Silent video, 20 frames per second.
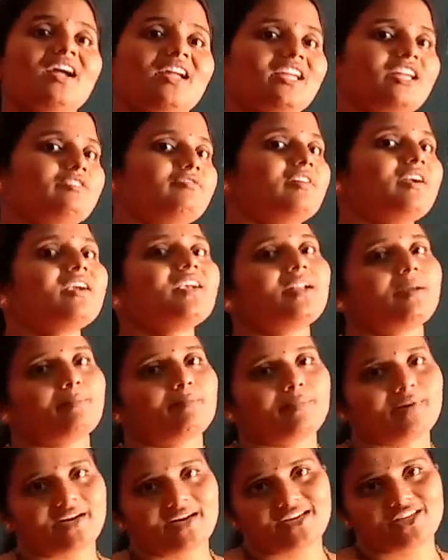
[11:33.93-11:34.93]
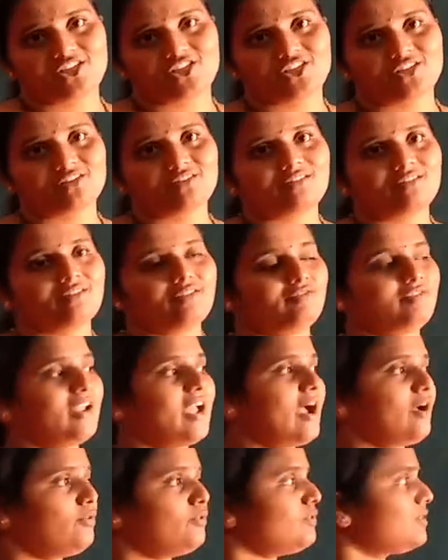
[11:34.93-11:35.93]
given temperature. We
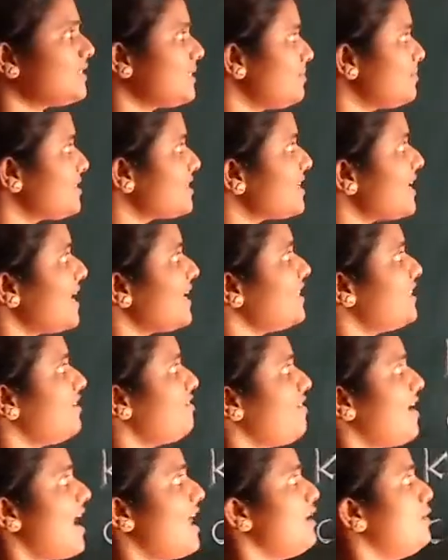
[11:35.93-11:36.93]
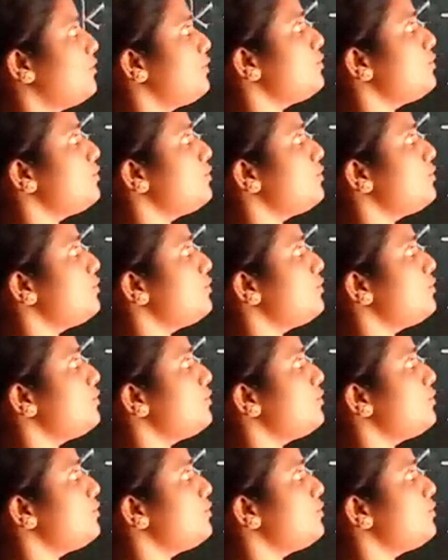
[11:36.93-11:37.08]
have to subtract the value